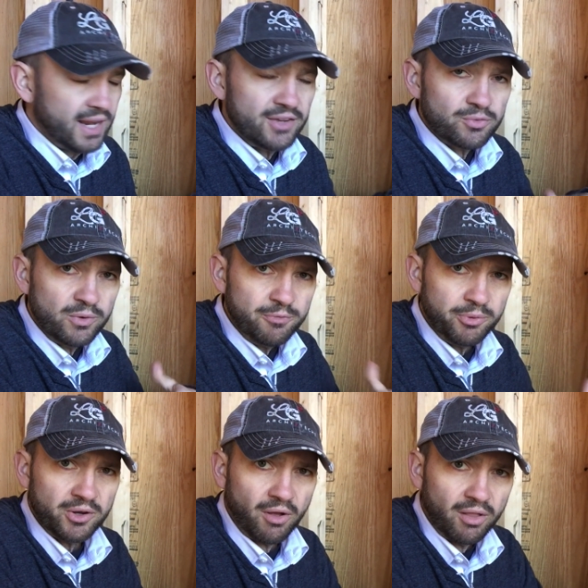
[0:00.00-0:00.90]
case, we've
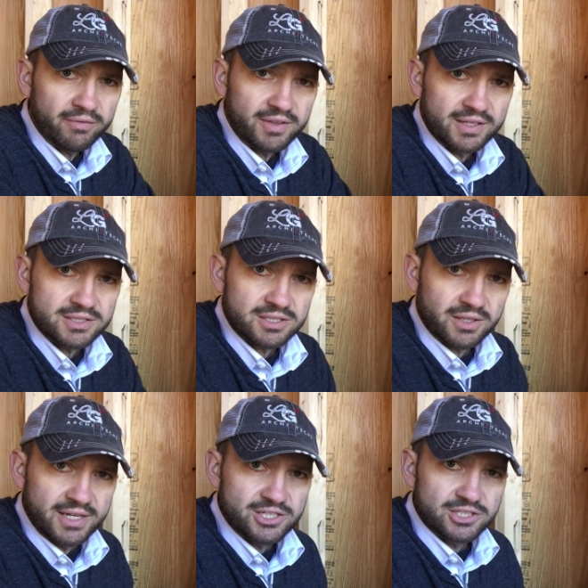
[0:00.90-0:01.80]
put all of the
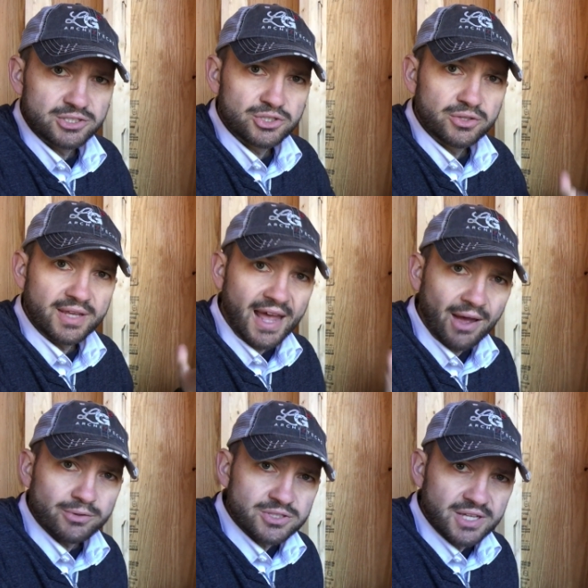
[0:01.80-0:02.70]
insulation to the
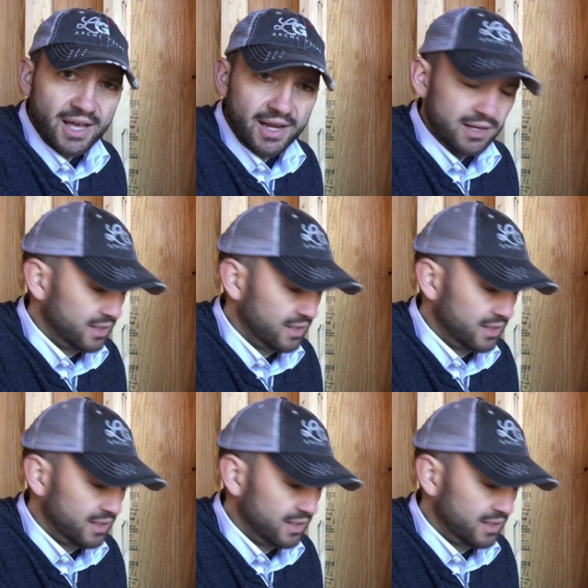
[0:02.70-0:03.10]
outside.